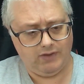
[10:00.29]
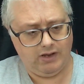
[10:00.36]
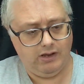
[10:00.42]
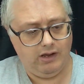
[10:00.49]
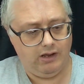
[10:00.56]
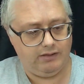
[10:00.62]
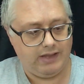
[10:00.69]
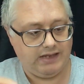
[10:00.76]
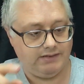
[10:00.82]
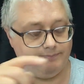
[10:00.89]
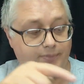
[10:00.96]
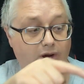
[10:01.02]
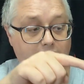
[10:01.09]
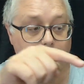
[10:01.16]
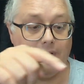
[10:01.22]
That's,
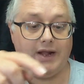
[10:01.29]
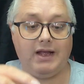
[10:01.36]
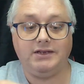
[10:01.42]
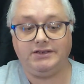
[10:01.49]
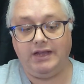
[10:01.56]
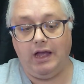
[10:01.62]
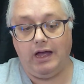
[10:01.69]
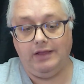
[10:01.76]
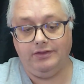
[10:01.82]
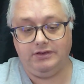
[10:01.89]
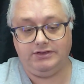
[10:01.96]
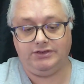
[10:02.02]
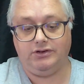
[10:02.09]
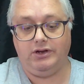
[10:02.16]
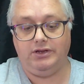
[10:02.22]
by the way, that's the
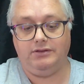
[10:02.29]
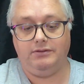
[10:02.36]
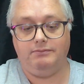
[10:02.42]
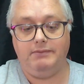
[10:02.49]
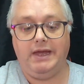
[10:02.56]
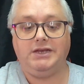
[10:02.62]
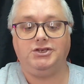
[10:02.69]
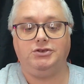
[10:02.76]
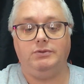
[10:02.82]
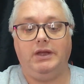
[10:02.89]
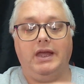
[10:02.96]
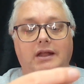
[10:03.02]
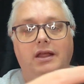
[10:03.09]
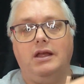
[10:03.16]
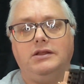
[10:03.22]
underside mesh. We get the